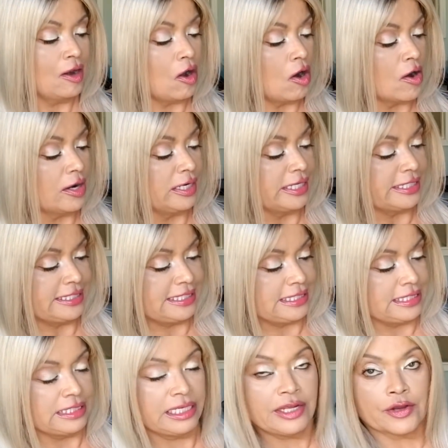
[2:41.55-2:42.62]
are
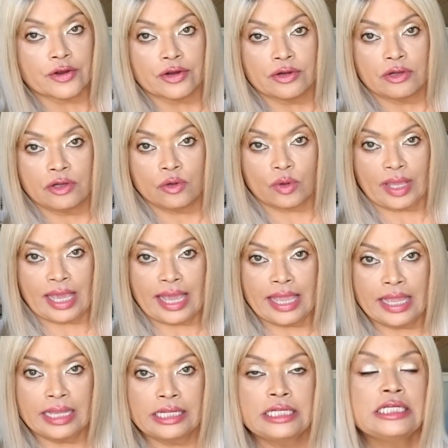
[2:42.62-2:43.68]
listed here, okay?